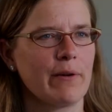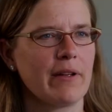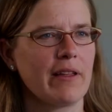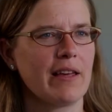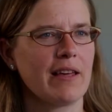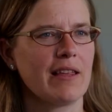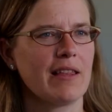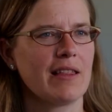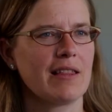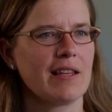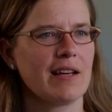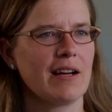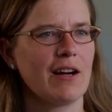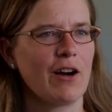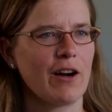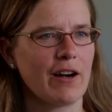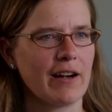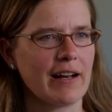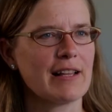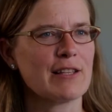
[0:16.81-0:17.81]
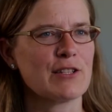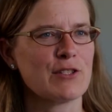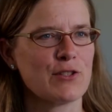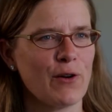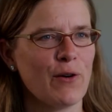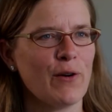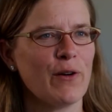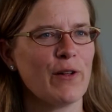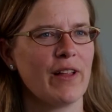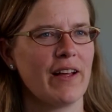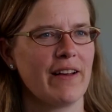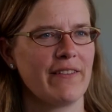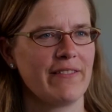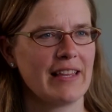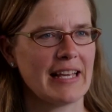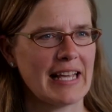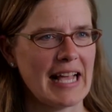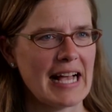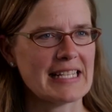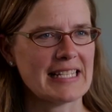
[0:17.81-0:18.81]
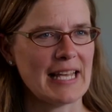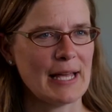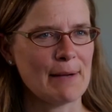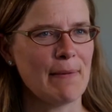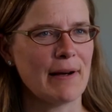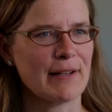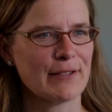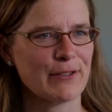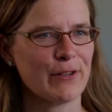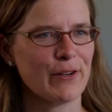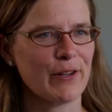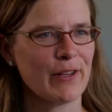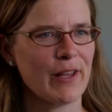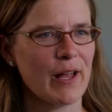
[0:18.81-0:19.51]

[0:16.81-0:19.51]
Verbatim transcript: really the heart and soul of the Cascade Bicycle